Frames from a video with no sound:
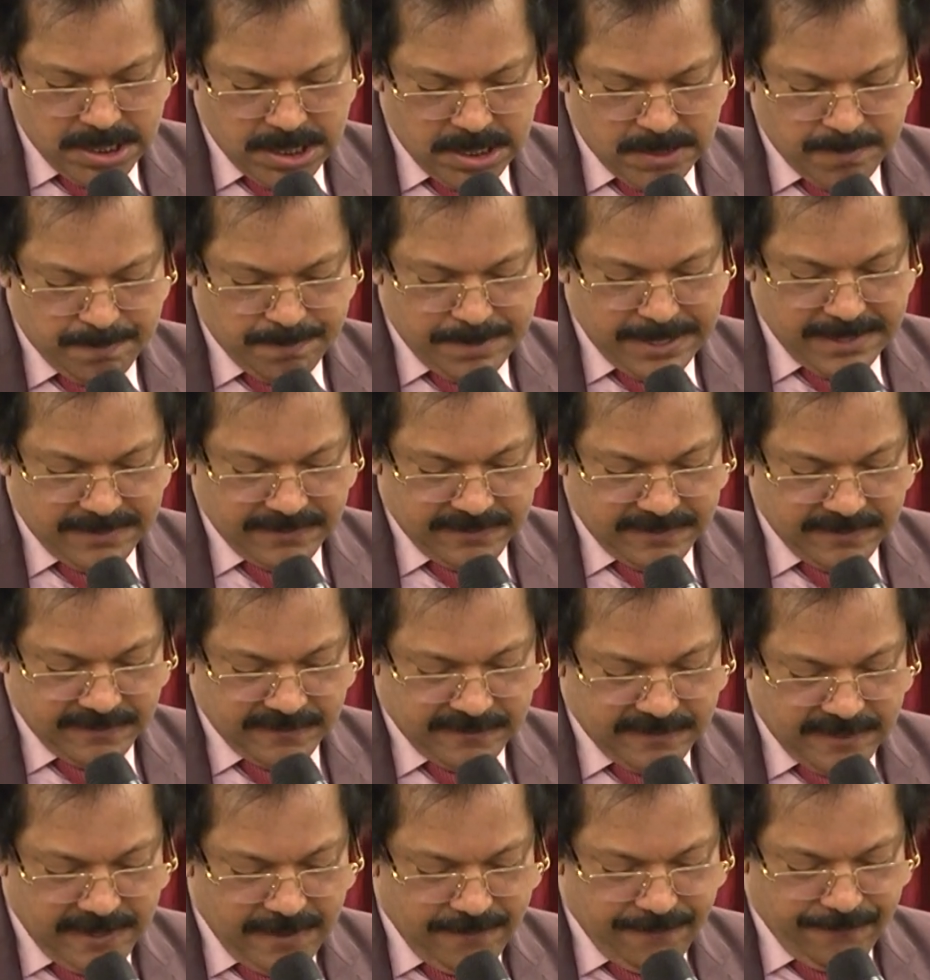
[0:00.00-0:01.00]
Pastor
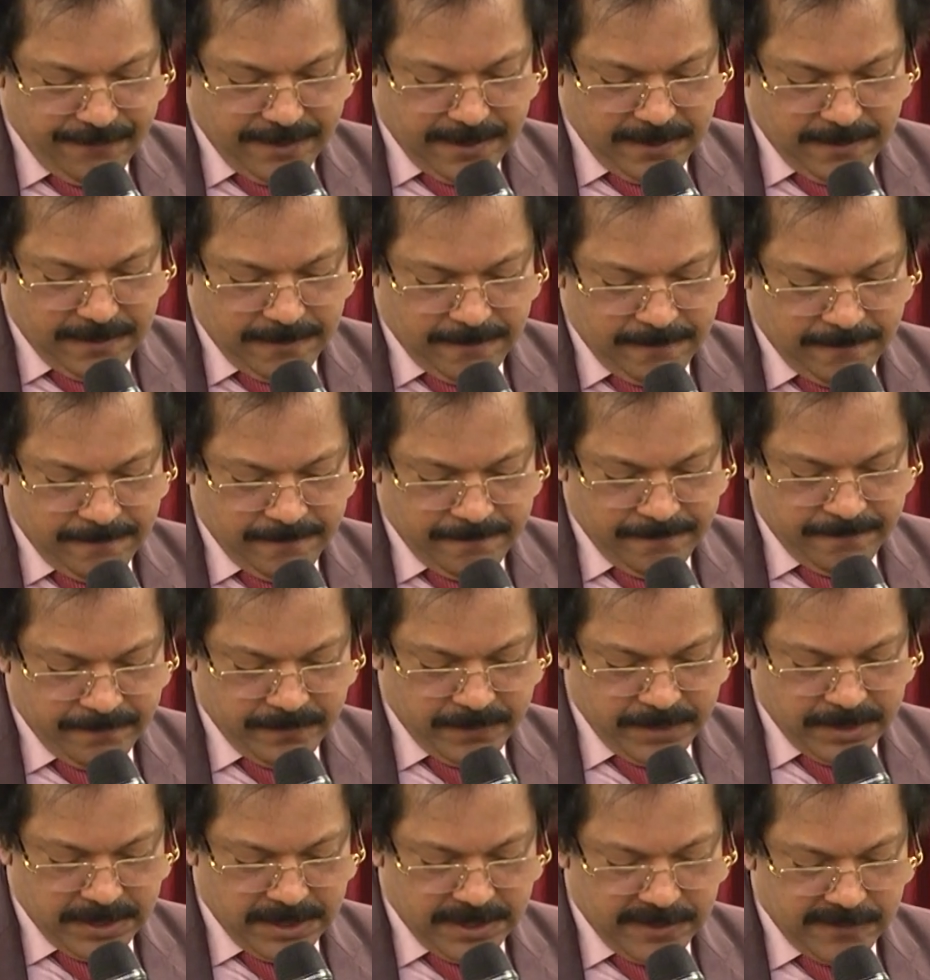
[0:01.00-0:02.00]
Stephen
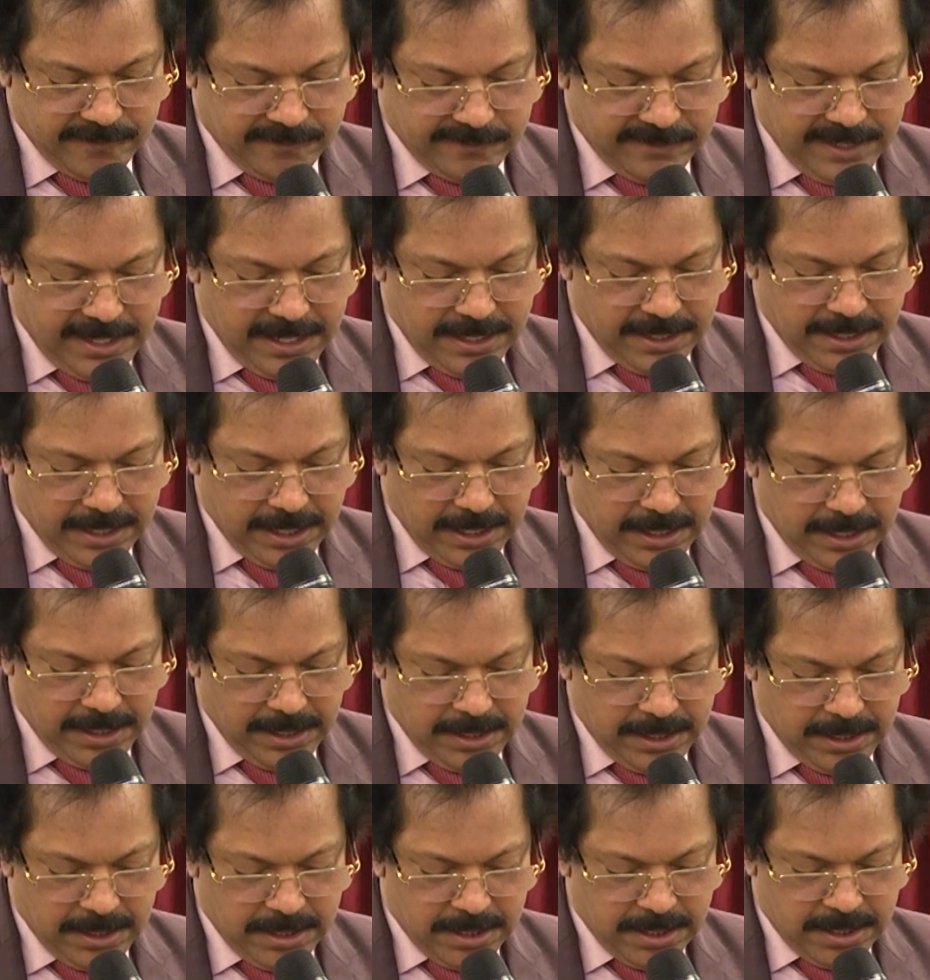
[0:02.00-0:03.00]
is thinking
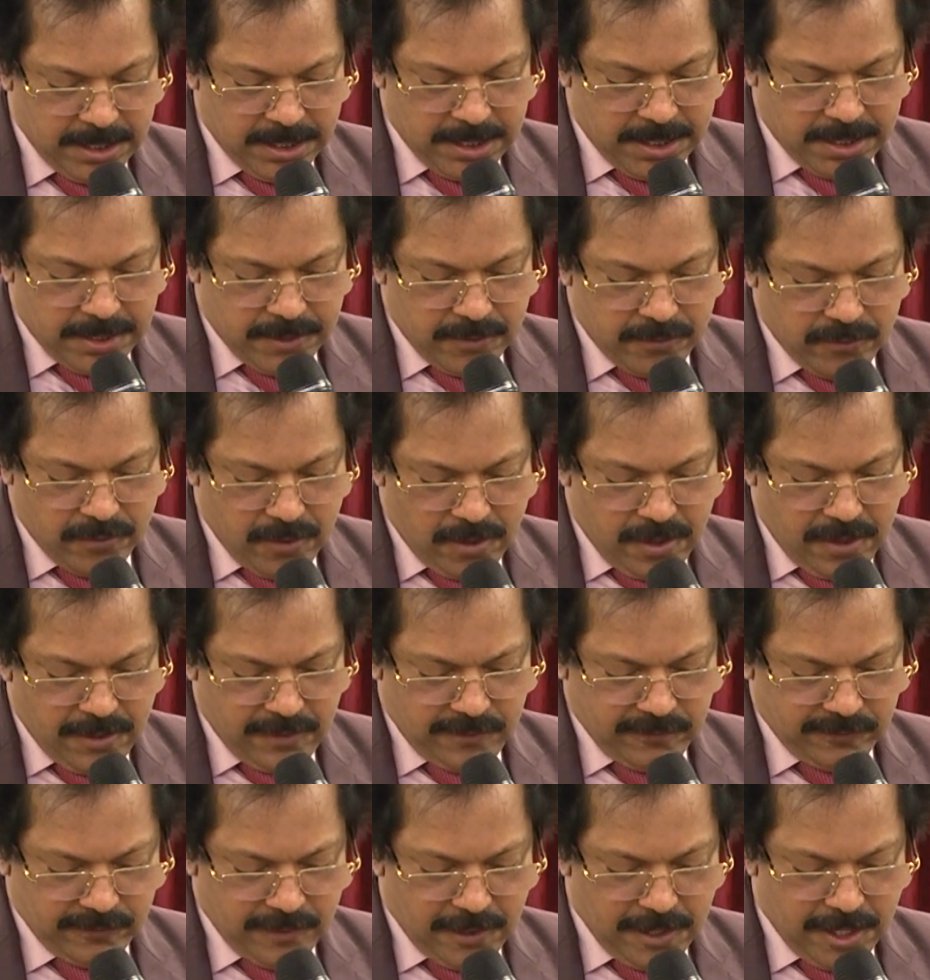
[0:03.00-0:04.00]
John
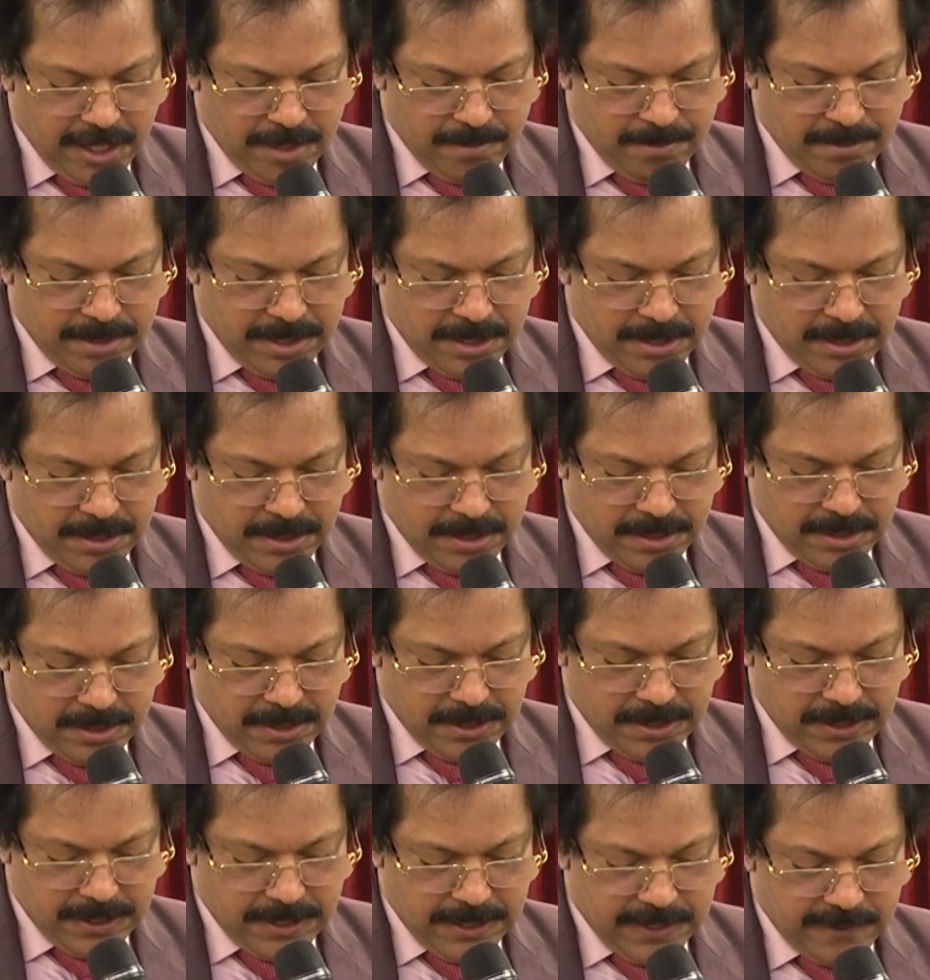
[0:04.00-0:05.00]
Solomon
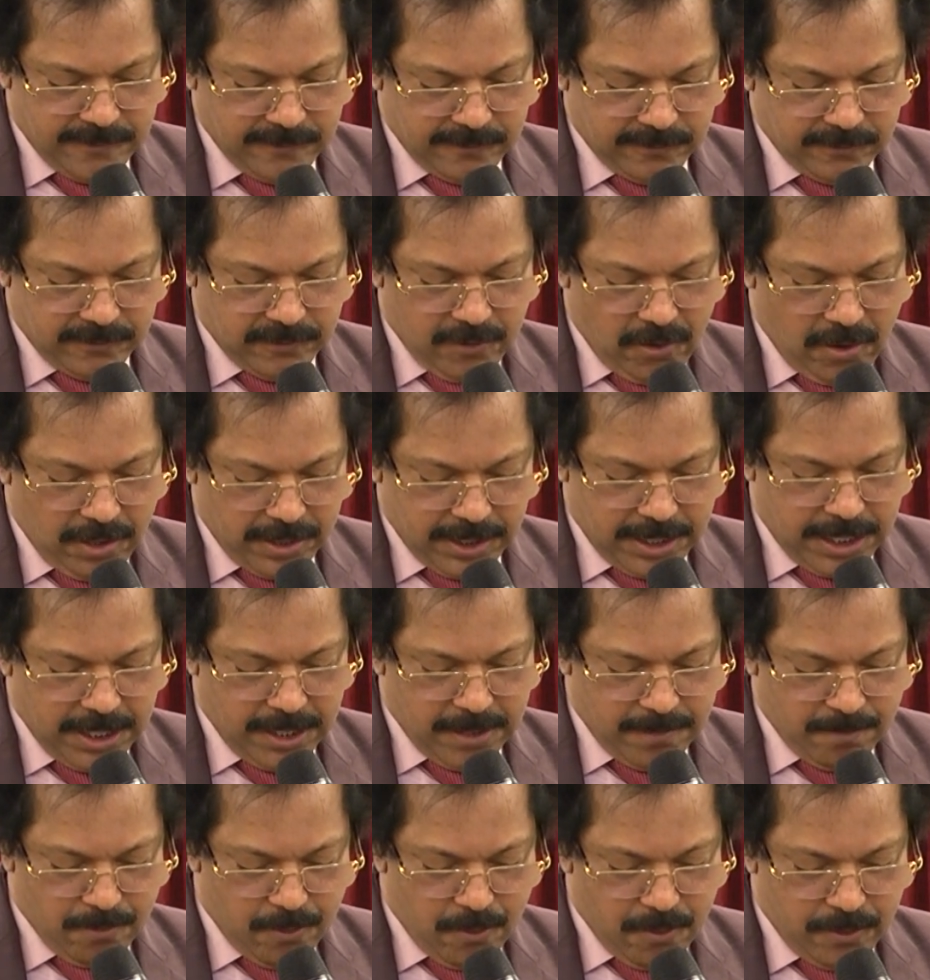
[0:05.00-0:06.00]
is talking
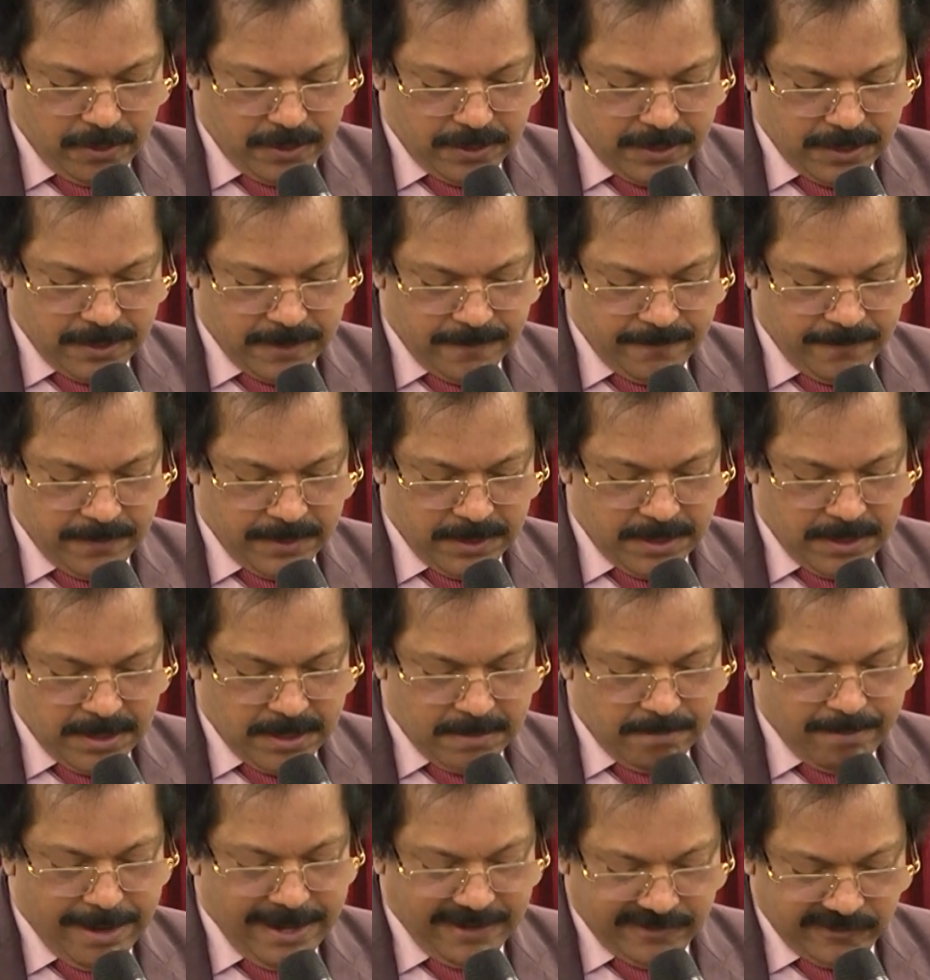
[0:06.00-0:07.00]
about
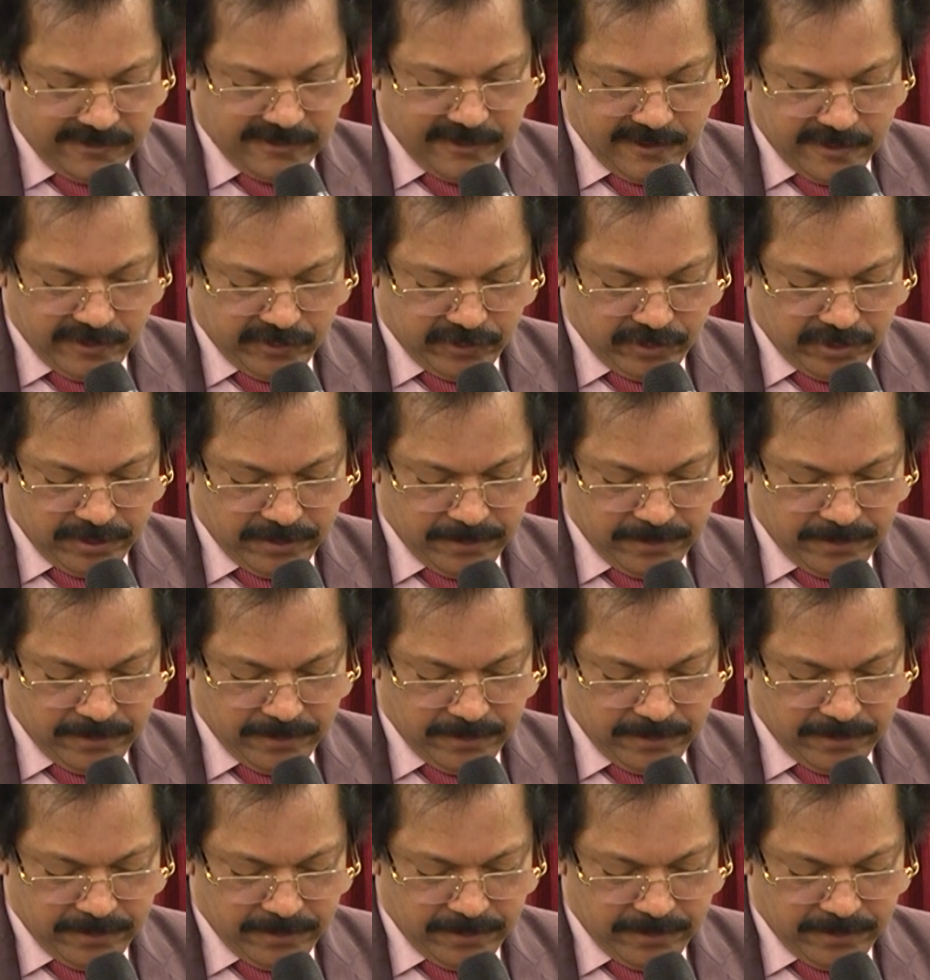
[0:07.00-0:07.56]
my church.